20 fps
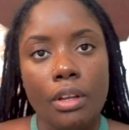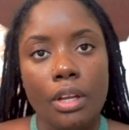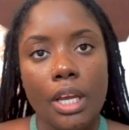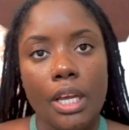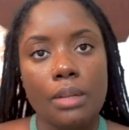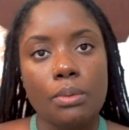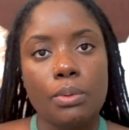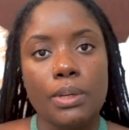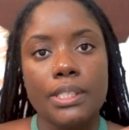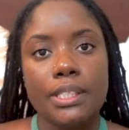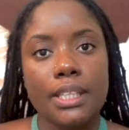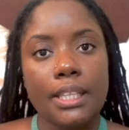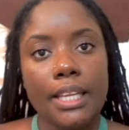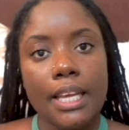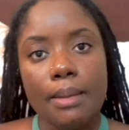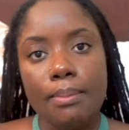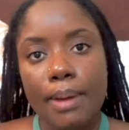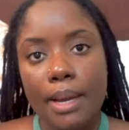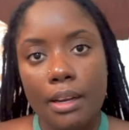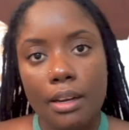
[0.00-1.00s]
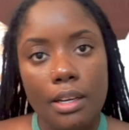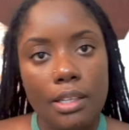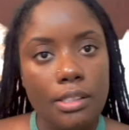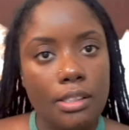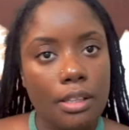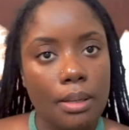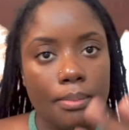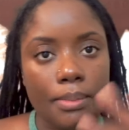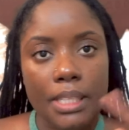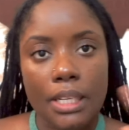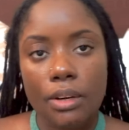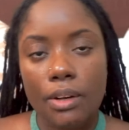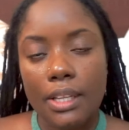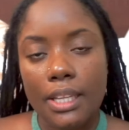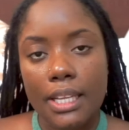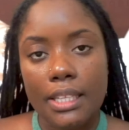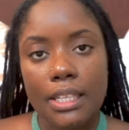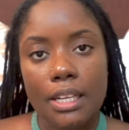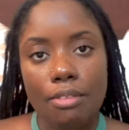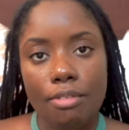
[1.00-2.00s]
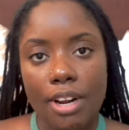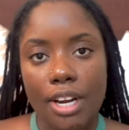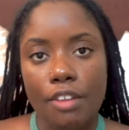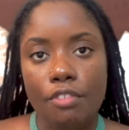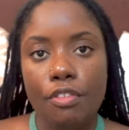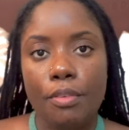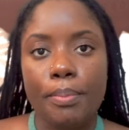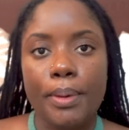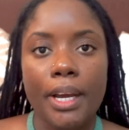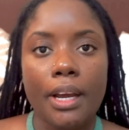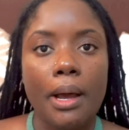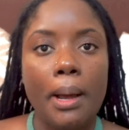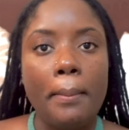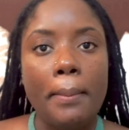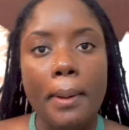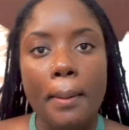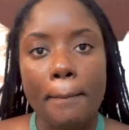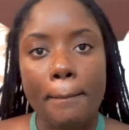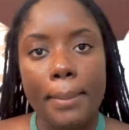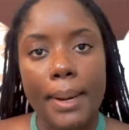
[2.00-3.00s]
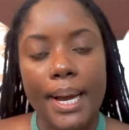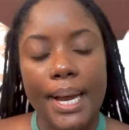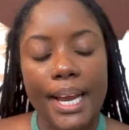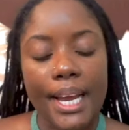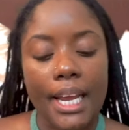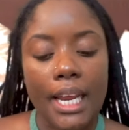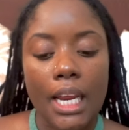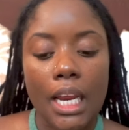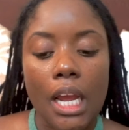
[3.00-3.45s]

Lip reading: It was cleared by customs and all that and ready for pickup by